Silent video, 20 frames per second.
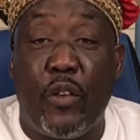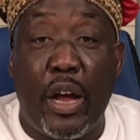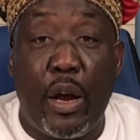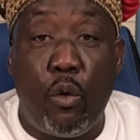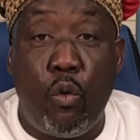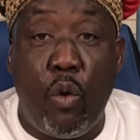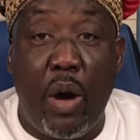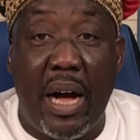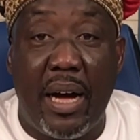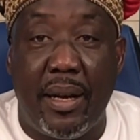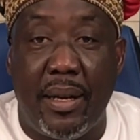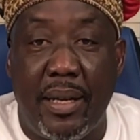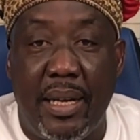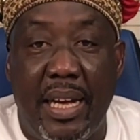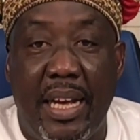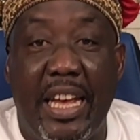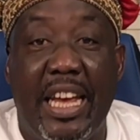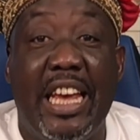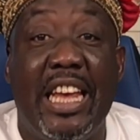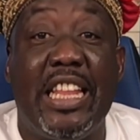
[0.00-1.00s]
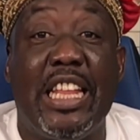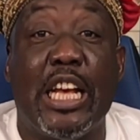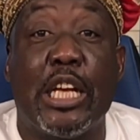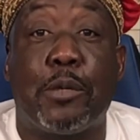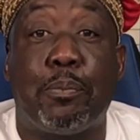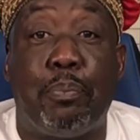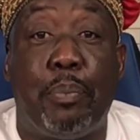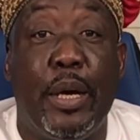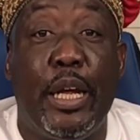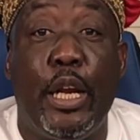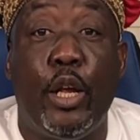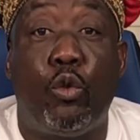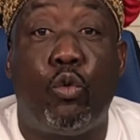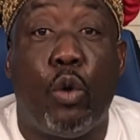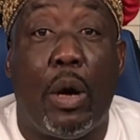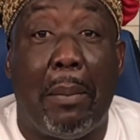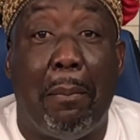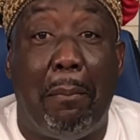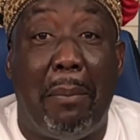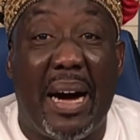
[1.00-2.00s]
The first one is the
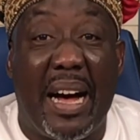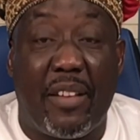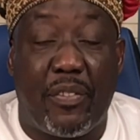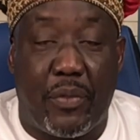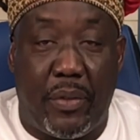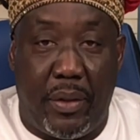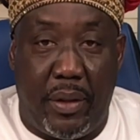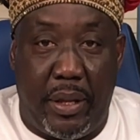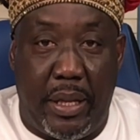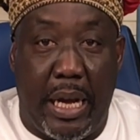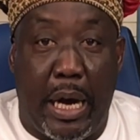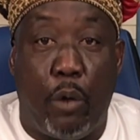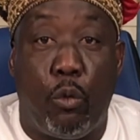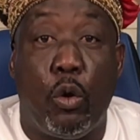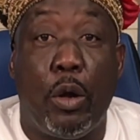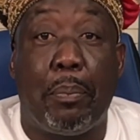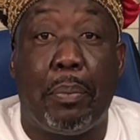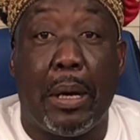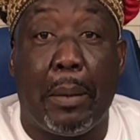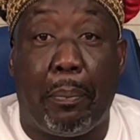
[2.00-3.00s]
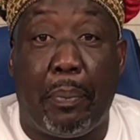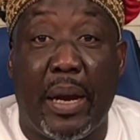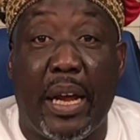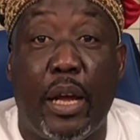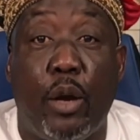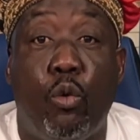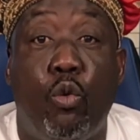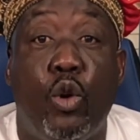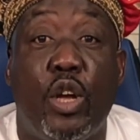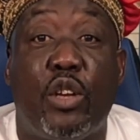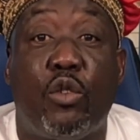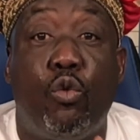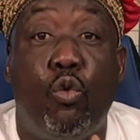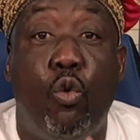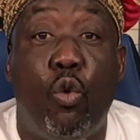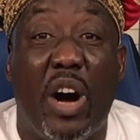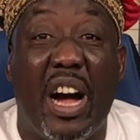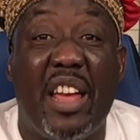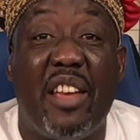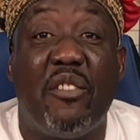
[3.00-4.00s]
spiritual bath that we prepare
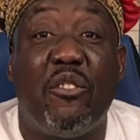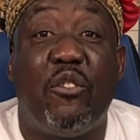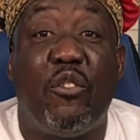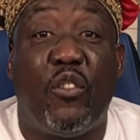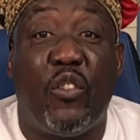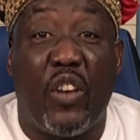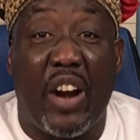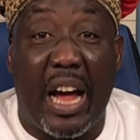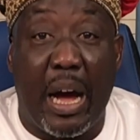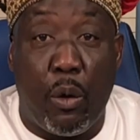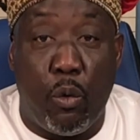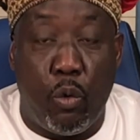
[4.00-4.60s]
with white